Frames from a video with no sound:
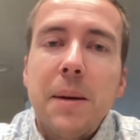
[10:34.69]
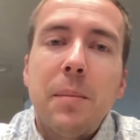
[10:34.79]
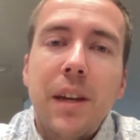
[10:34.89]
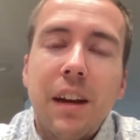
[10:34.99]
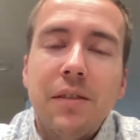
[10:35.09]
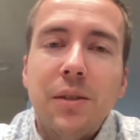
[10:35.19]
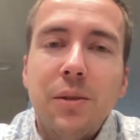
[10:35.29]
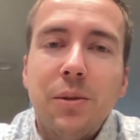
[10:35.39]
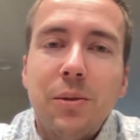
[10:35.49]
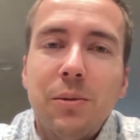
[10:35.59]
But you have
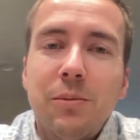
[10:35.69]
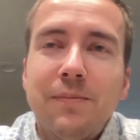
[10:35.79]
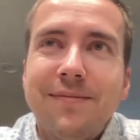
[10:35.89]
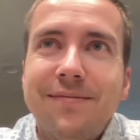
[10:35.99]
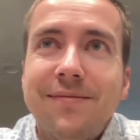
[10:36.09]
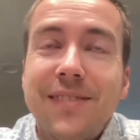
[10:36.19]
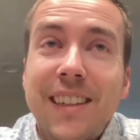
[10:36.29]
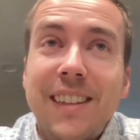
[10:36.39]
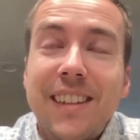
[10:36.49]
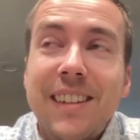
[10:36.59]
to.
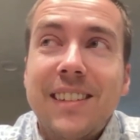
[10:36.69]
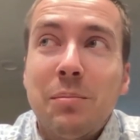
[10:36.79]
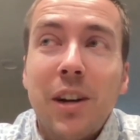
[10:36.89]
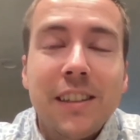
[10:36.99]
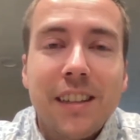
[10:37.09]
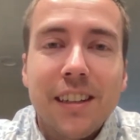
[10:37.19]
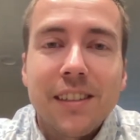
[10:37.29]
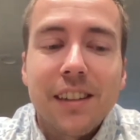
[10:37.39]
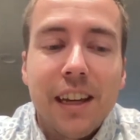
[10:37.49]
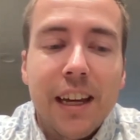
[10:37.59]
It's a
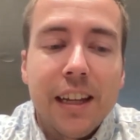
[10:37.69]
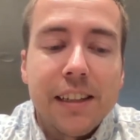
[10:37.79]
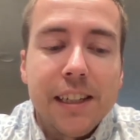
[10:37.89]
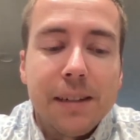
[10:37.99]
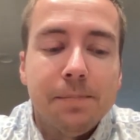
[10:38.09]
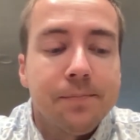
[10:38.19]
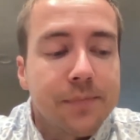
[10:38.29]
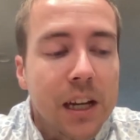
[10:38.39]
process, and